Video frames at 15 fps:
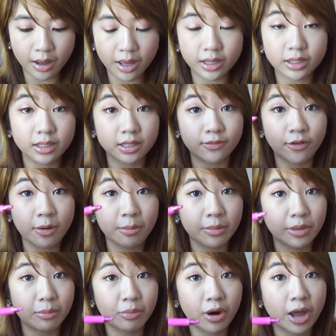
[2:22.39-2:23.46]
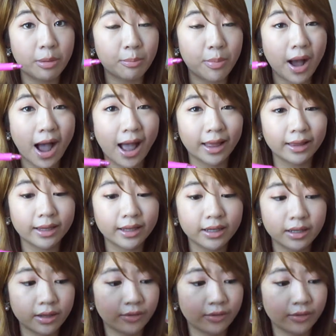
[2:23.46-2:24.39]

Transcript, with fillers: it's from the brand Pilot.